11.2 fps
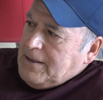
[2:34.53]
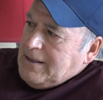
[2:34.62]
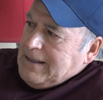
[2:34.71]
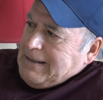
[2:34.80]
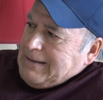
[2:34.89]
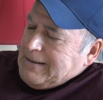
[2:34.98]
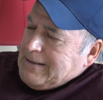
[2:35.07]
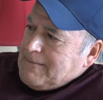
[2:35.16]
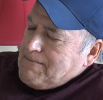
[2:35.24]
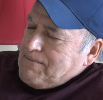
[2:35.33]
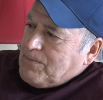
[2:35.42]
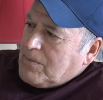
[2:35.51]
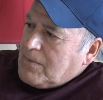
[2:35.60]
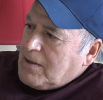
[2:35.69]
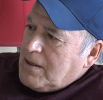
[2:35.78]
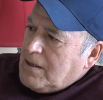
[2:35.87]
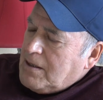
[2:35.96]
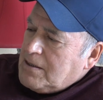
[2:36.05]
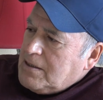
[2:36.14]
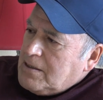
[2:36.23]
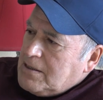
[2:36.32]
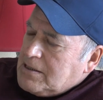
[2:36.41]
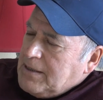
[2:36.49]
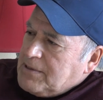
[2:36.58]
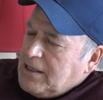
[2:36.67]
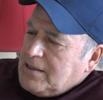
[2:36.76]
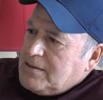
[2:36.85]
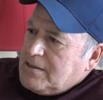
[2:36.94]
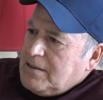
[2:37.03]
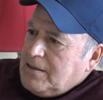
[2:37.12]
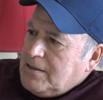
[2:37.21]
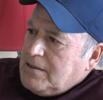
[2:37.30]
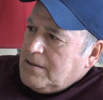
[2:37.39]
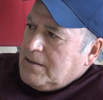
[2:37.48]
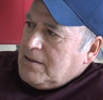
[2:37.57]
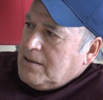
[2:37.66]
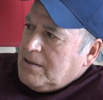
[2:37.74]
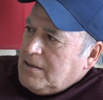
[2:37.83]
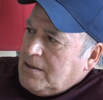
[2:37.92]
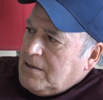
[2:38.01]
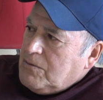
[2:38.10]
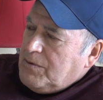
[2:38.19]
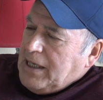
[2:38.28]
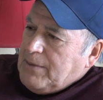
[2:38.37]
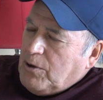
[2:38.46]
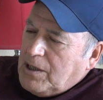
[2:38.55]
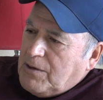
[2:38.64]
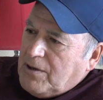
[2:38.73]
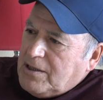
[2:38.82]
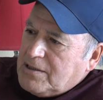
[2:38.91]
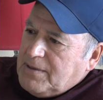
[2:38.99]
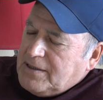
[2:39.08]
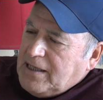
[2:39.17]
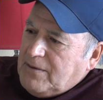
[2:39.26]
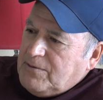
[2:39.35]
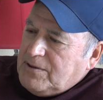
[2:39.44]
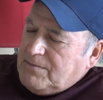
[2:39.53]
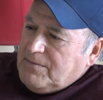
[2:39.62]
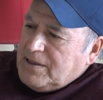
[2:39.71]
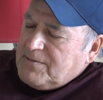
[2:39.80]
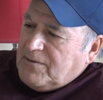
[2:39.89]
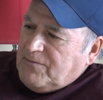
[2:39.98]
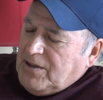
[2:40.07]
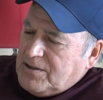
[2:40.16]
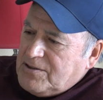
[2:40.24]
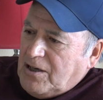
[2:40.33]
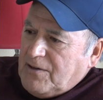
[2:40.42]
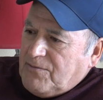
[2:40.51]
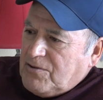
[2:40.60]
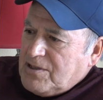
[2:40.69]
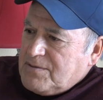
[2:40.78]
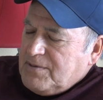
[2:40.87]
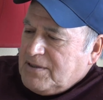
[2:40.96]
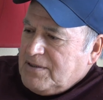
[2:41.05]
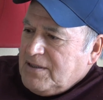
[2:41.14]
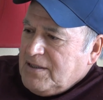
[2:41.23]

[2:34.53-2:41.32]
and sometimes when we had morning routes, my dad must have felt sorry for us, but